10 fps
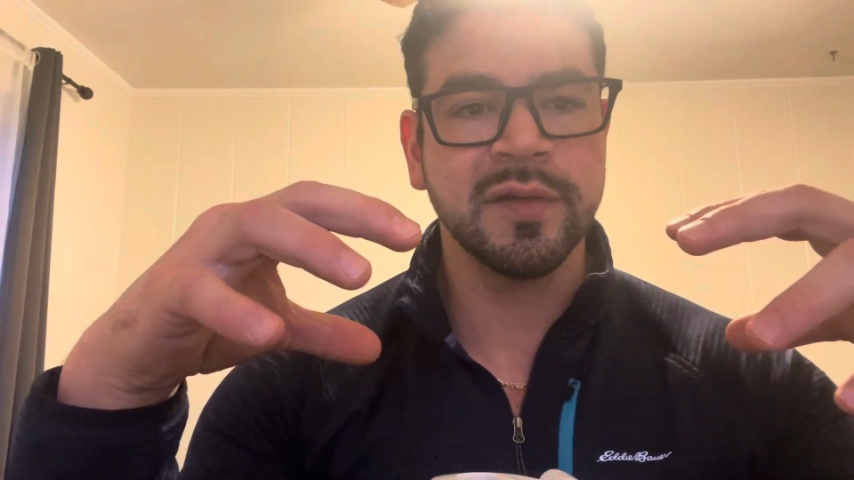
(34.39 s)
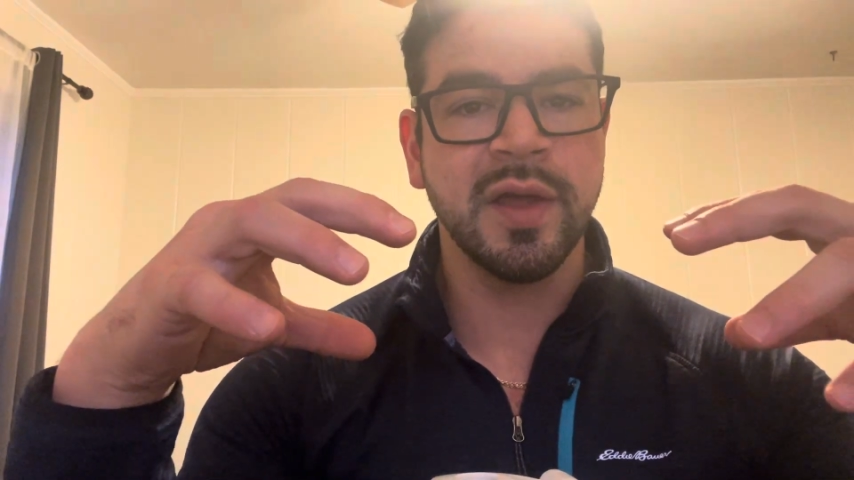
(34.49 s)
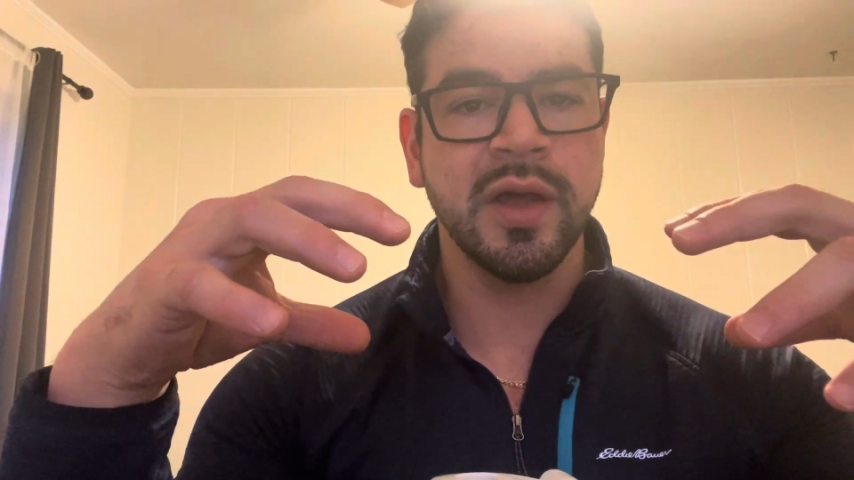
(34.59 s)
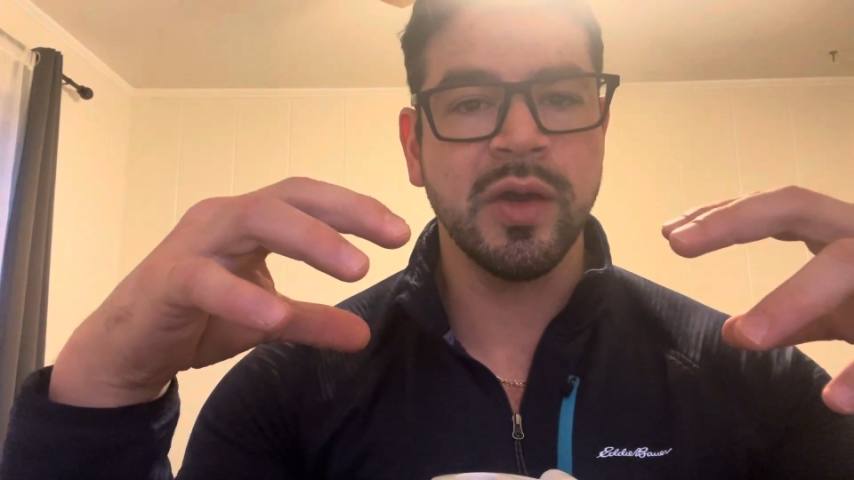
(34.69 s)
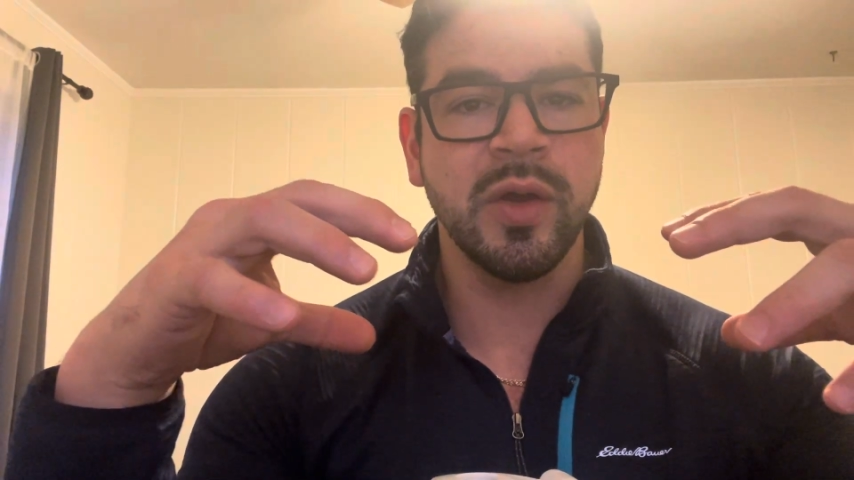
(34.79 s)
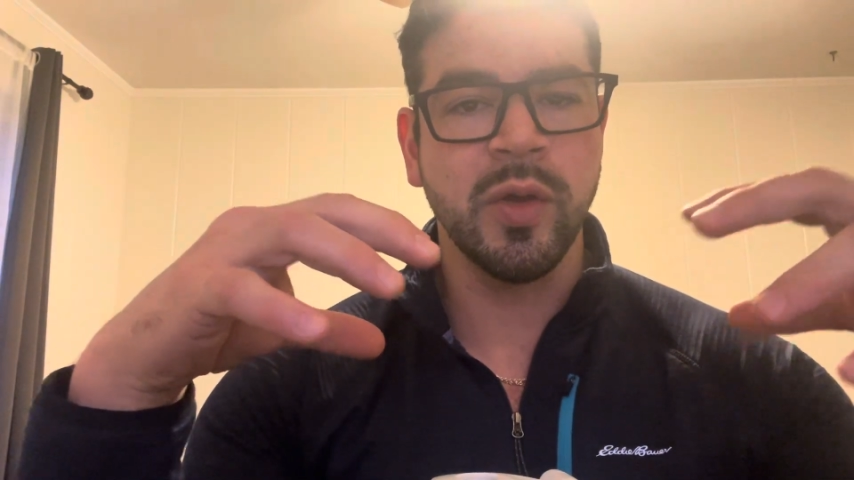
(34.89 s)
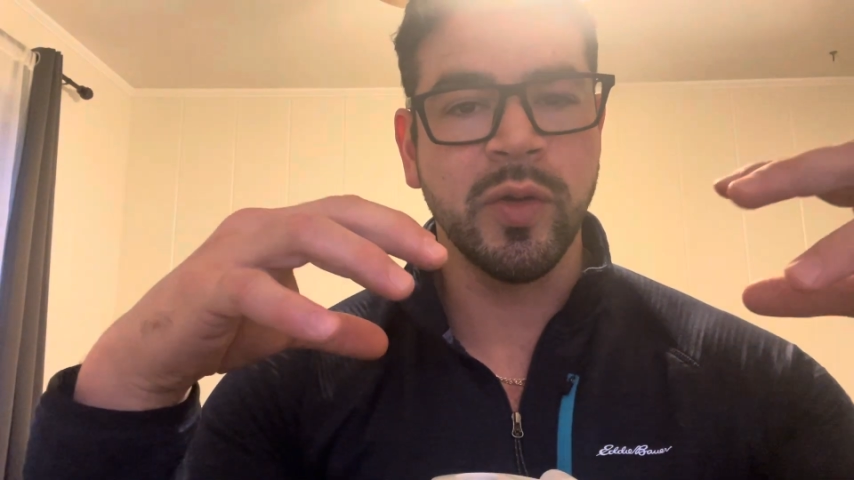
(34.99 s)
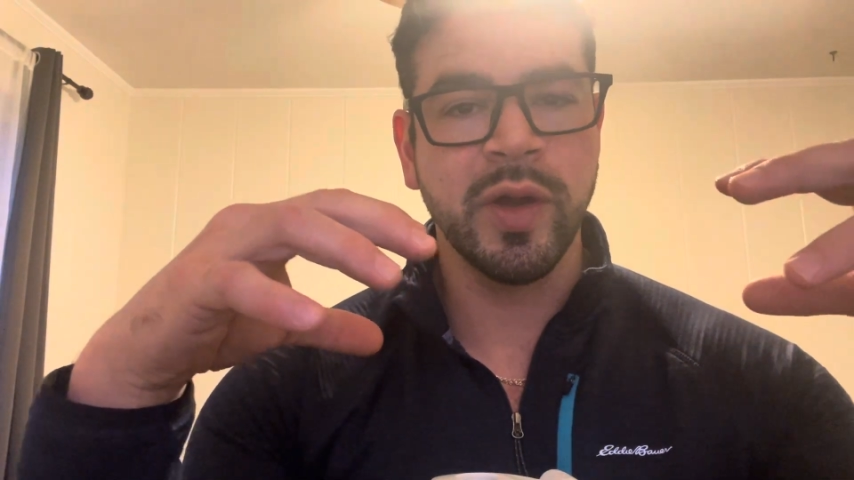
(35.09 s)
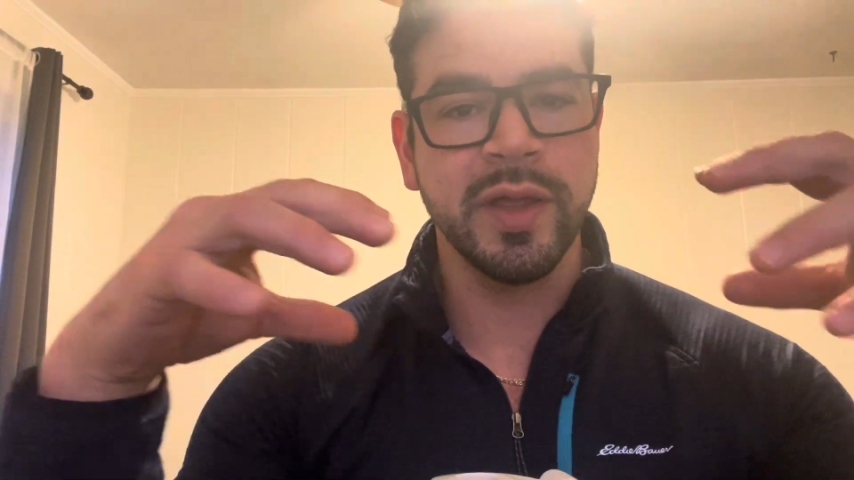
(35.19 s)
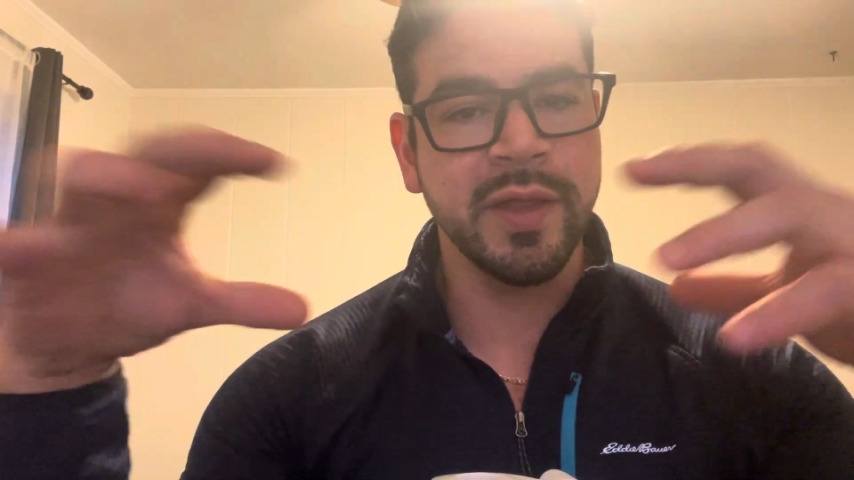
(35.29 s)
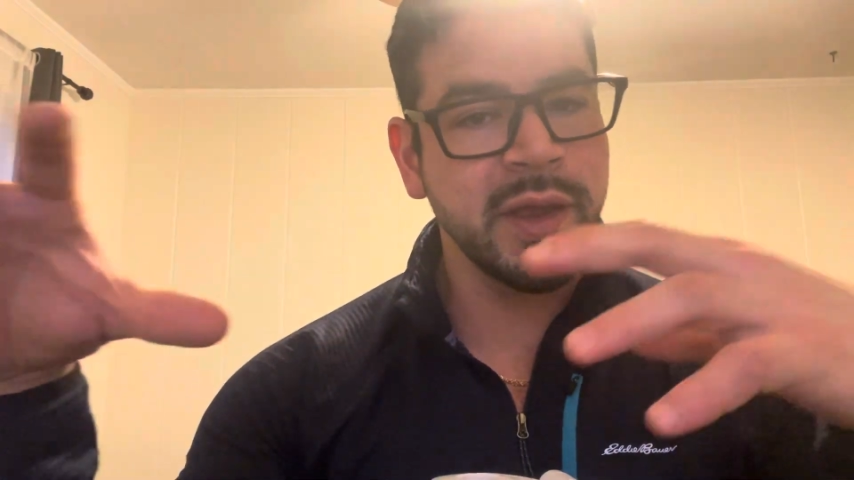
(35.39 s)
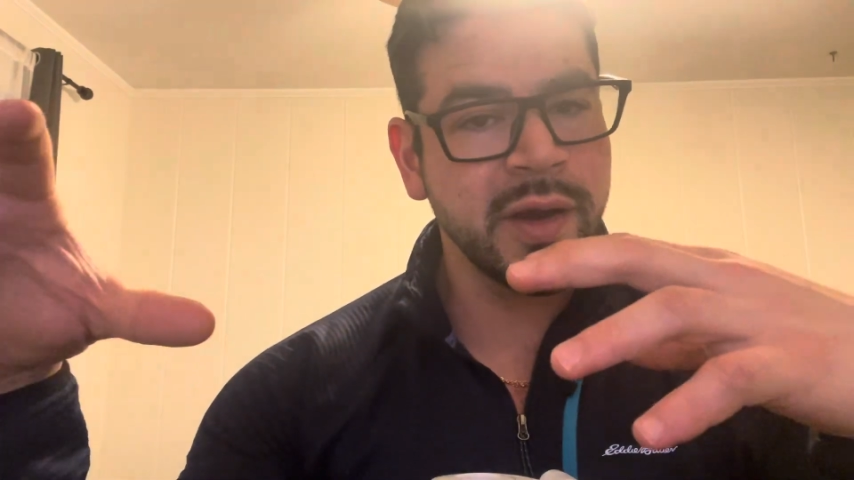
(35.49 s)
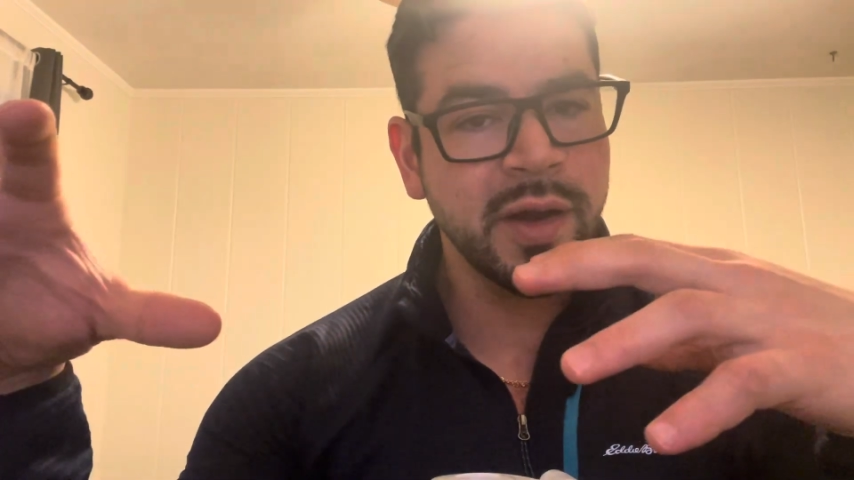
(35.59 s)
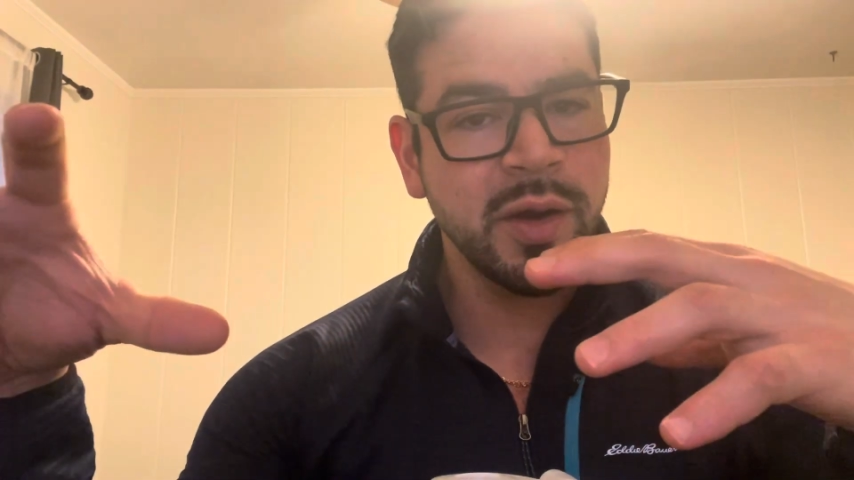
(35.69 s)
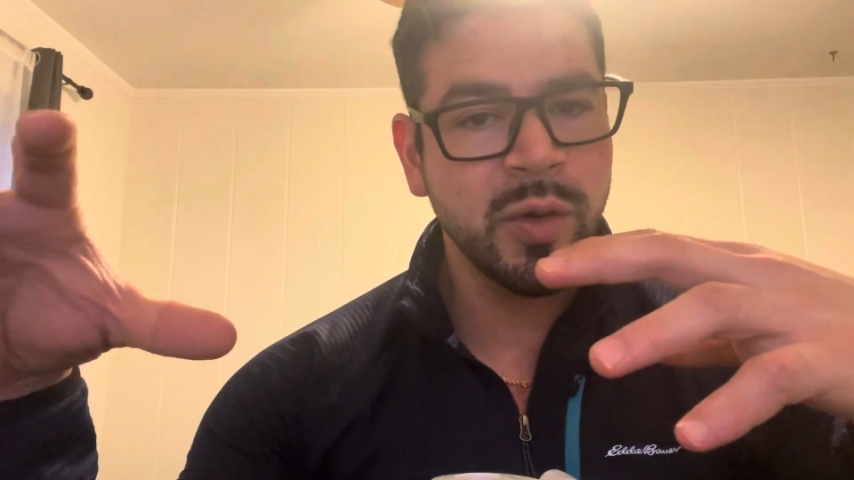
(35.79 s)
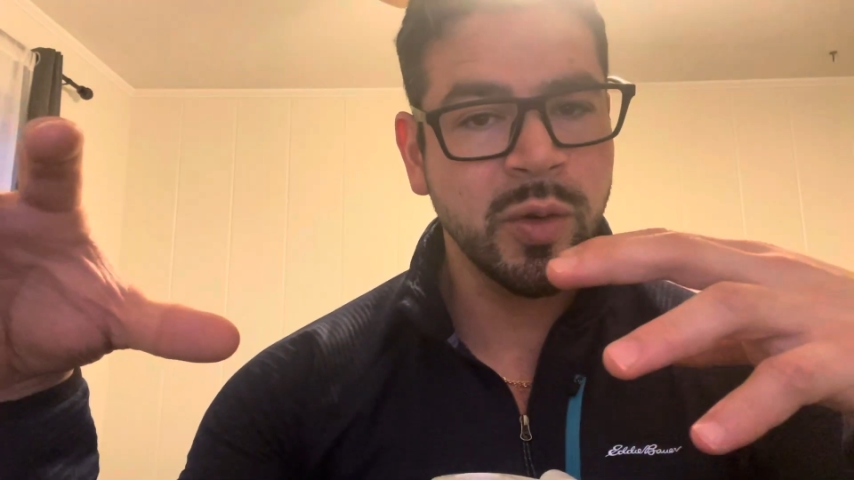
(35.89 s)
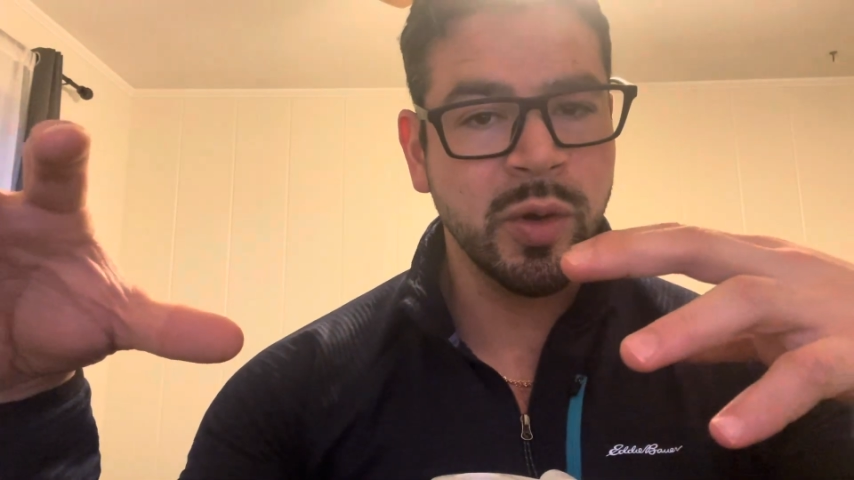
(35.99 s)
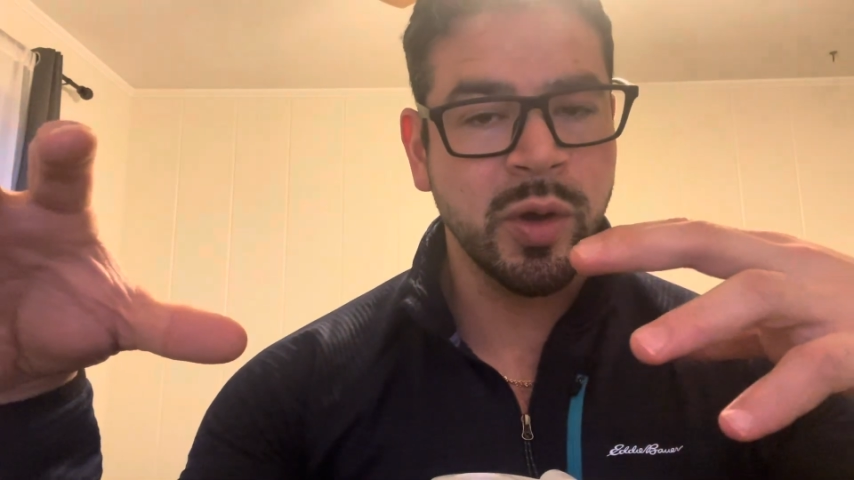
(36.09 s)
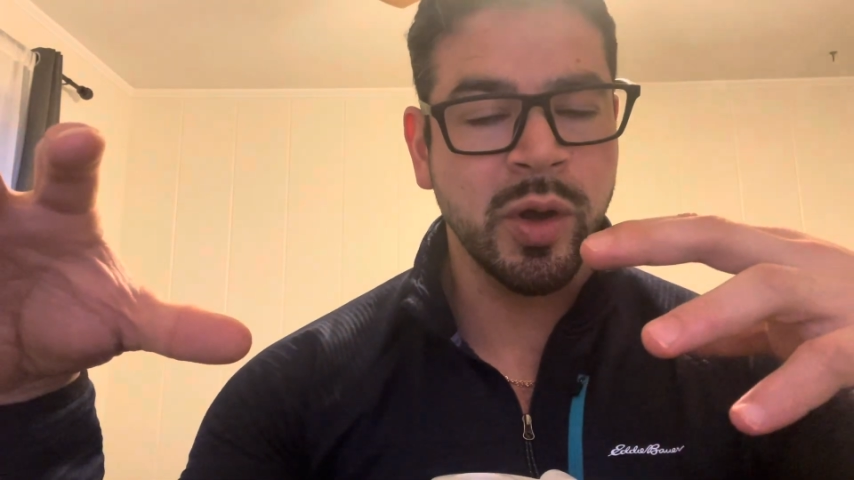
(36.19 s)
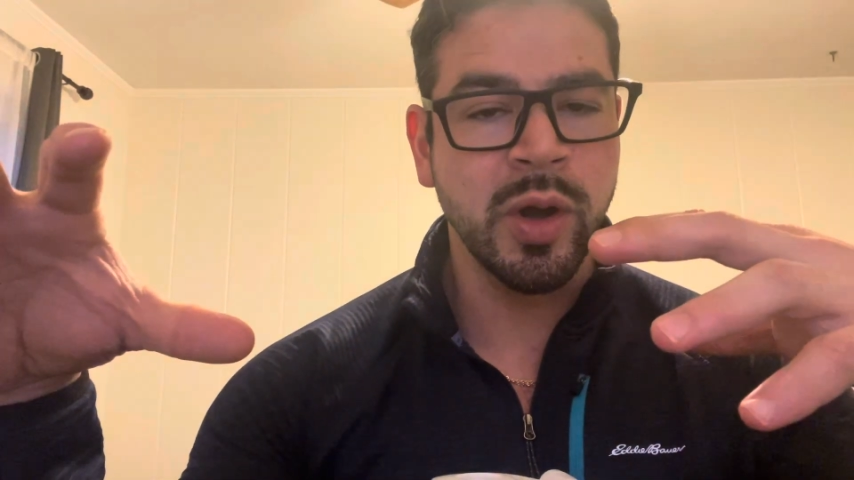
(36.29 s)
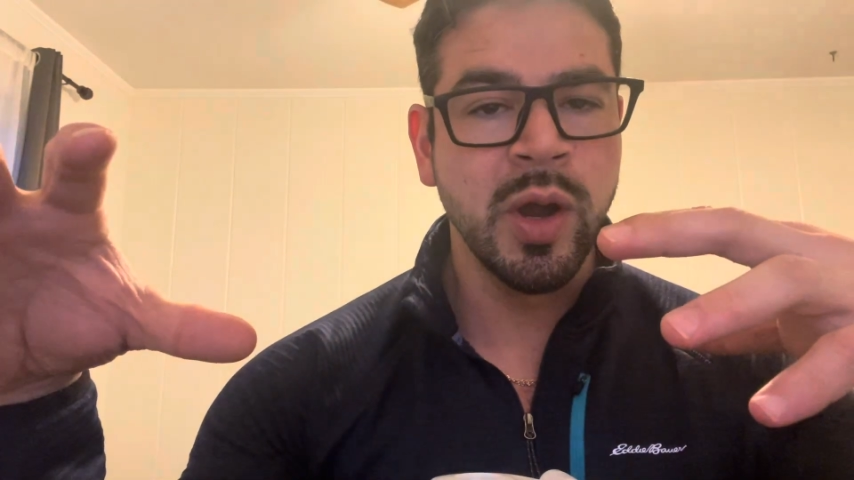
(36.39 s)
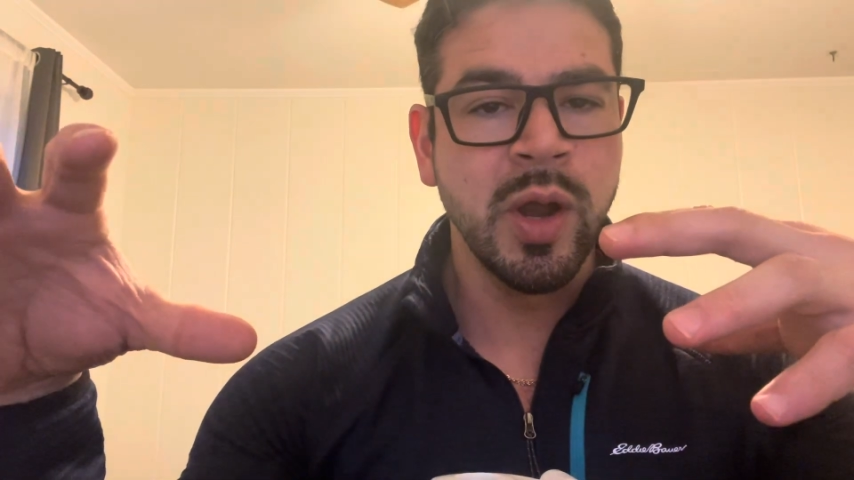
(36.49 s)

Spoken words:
that are already there, or